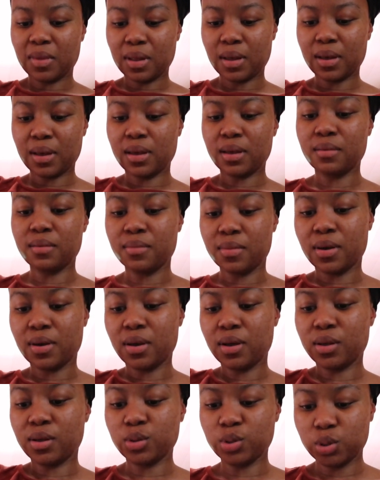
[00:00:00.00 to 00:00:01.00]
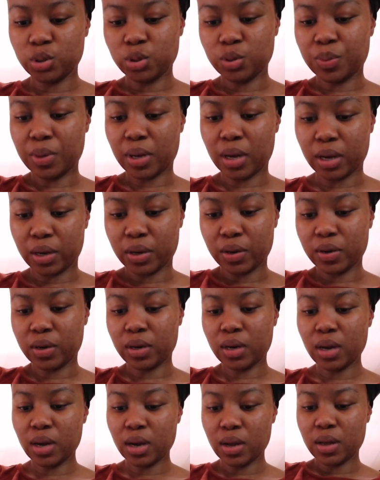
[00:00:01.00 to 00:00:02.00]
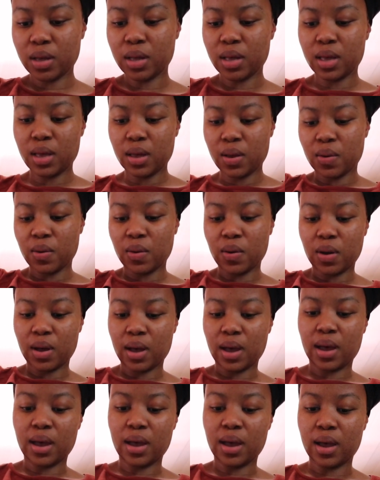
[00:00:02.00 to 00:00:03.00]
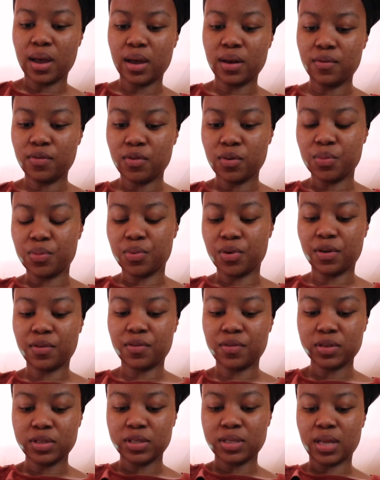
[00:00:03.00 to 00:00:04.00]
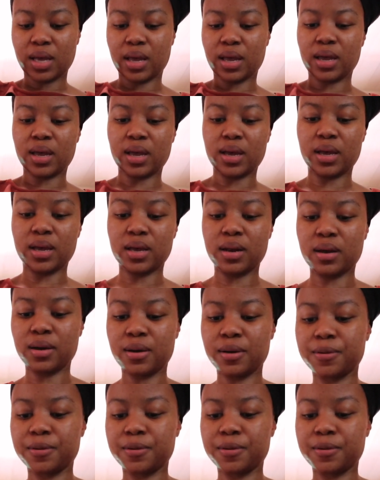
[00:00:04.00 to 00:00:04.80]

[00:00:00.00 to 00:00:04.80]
I am super hungry. I had for breakfast, I had